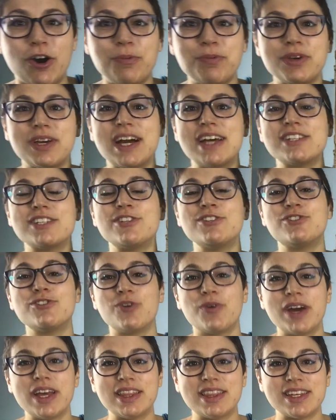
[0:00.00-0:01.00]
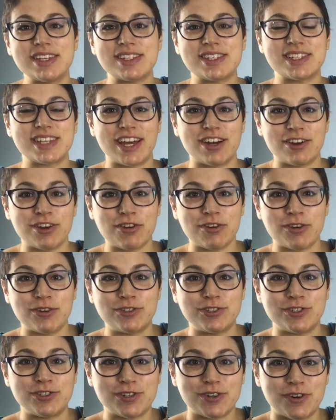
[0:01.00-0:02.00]
Hope you guys enjoyed this scarecrow
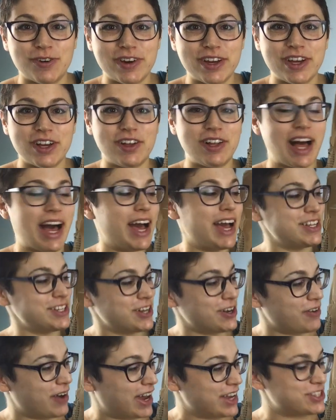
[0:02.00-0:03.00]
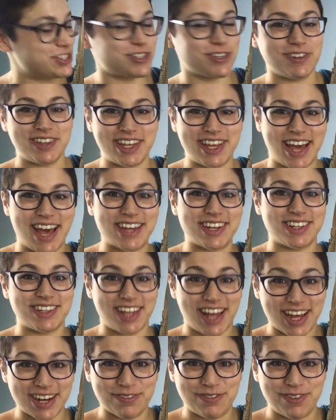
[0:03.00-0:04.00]
tutorial. I know I certainly had a
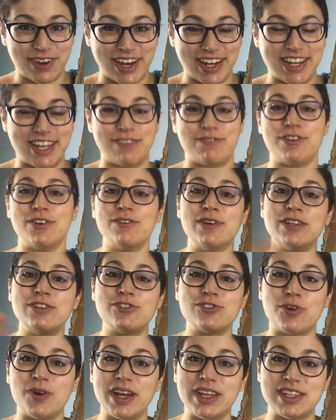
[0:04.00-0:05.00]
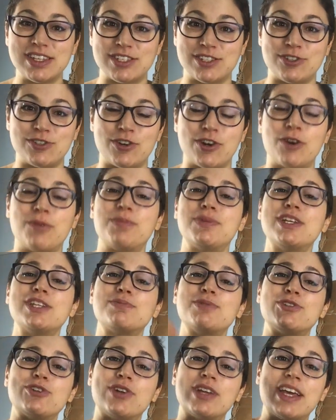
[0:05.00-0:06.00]
lot of fun. If you enjoyed this tutorial, please
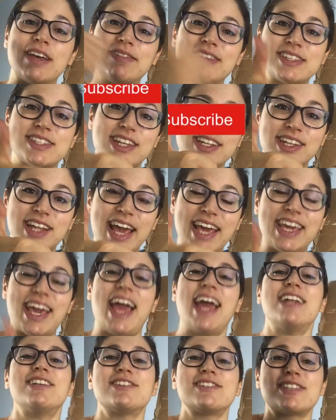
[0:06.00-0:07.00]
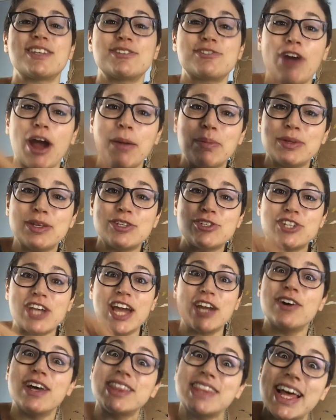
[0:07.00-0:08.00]
be sure to give this a like and to subscribe to this
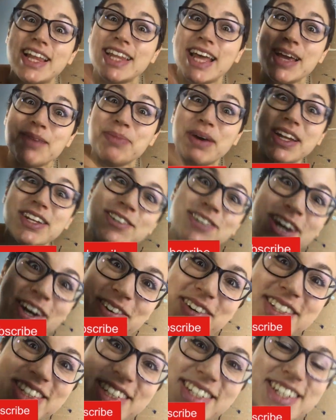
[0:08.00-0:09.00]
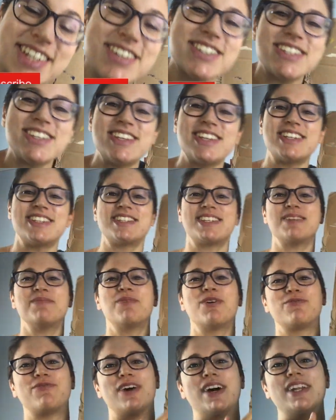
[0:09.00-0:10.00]
channel. Hit that like button, you know what to do, so you can see
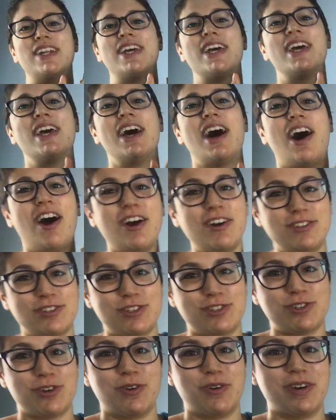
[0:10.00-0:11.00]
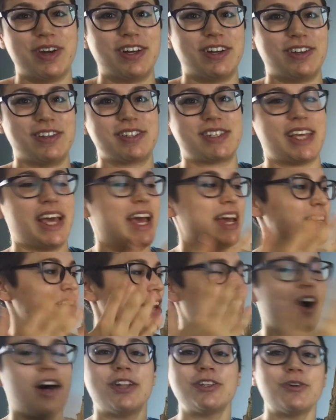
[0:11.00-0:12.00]
more fun art tutorials and
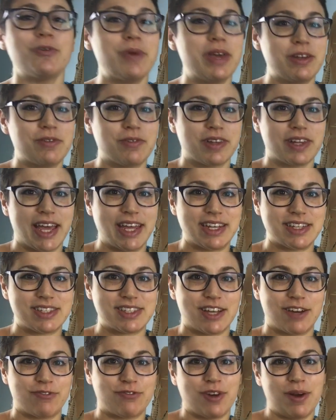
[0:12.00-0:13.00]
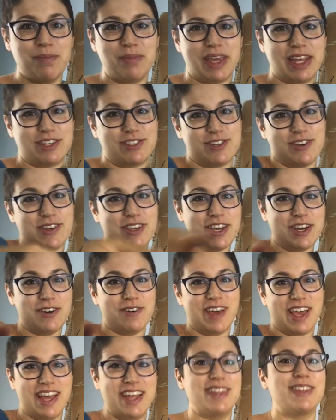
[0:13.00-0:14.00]
Halloween related stuff from me to
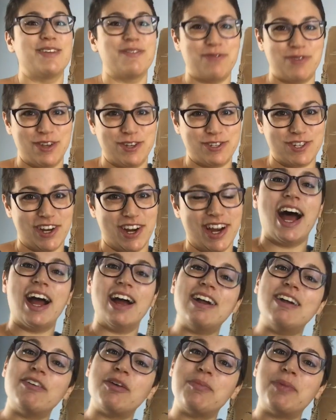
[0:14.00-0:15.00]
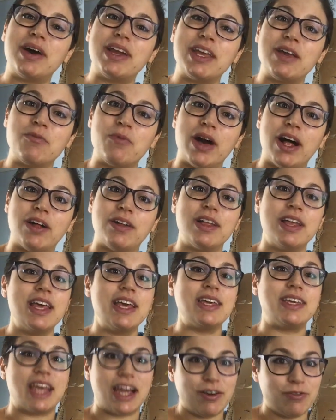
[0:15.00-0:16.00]
you in the future. All right, everybody, well,
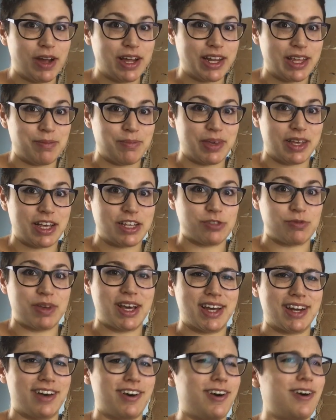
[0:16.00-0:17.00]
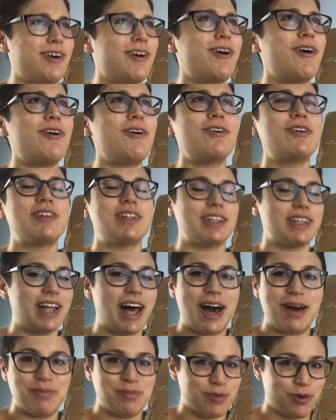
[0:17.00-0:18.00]
get ready because we got a whole
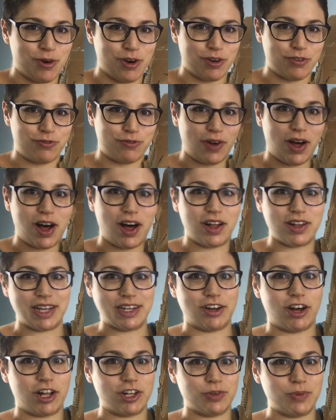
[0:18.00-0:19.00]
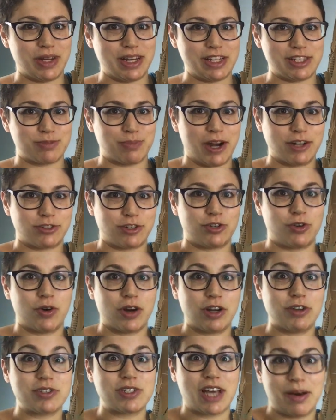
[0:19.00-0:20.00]
lot more fall and Halloween inspired
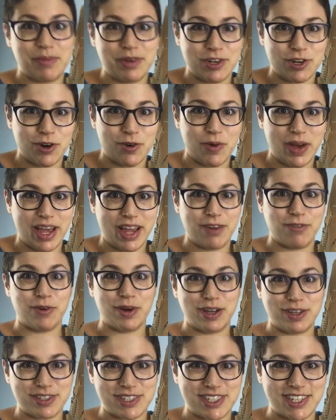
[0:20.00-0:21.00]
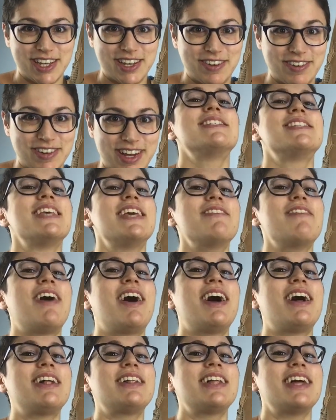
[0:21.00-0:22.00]
tutorials coming your way real soon. See you
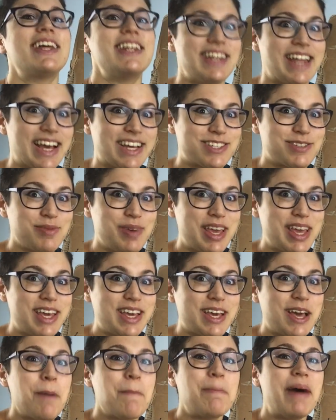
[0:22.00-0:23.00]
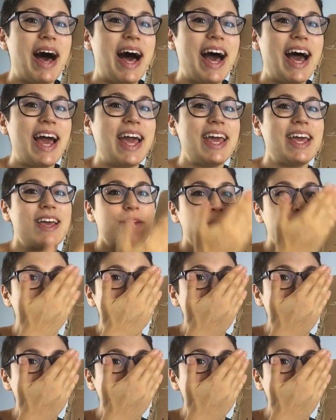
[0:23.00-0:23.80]
all next week. Bye.